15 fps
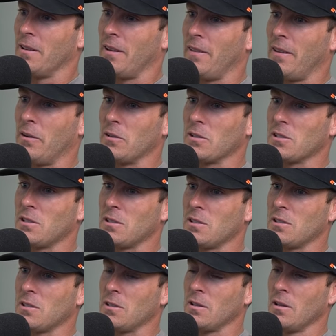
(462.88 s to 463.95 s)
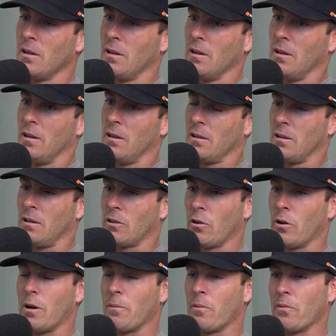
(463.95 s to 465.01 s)
And that was just to
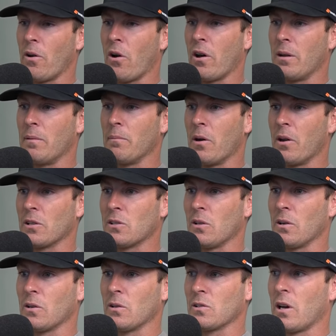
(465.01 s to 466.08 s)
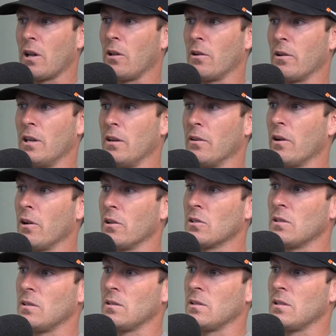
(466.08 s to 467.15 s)
grow up riding motorcycles. I had a lot of heroes
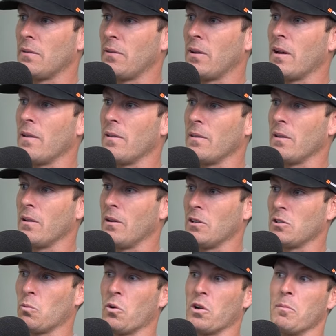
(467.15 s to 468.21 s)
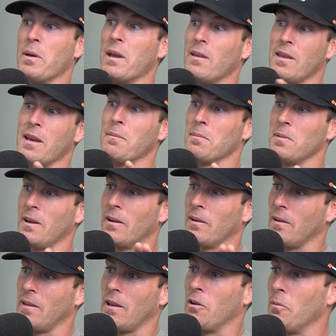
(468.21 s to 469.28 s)
and stuff like that, and I used to want to be them,
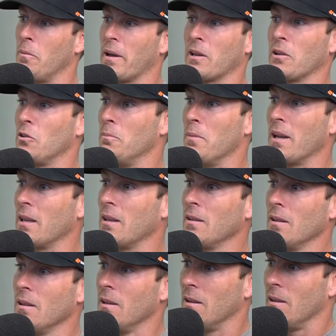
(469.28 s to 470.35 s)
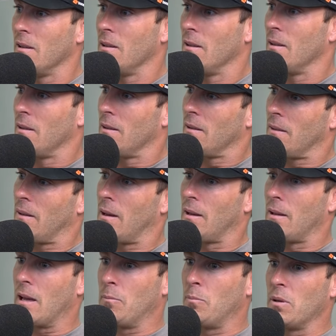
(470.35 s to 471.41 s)
and they were making good money and
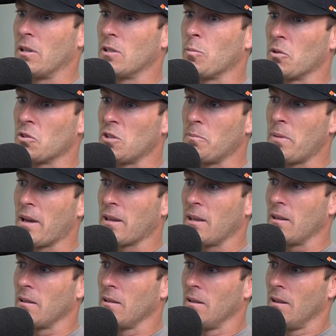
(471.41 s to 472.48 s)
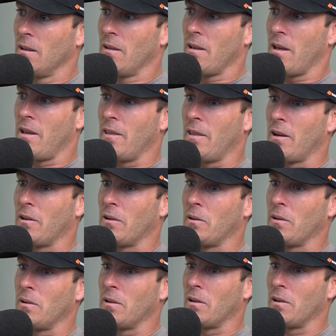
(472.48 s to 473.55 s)
had big sponsorship backing, and
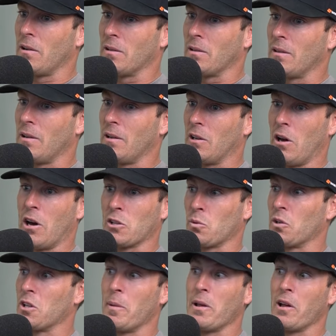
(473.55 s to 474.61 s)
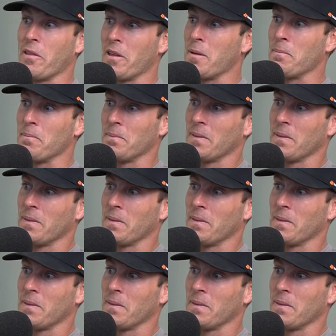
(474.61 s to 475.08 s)
I just wanted to be like them.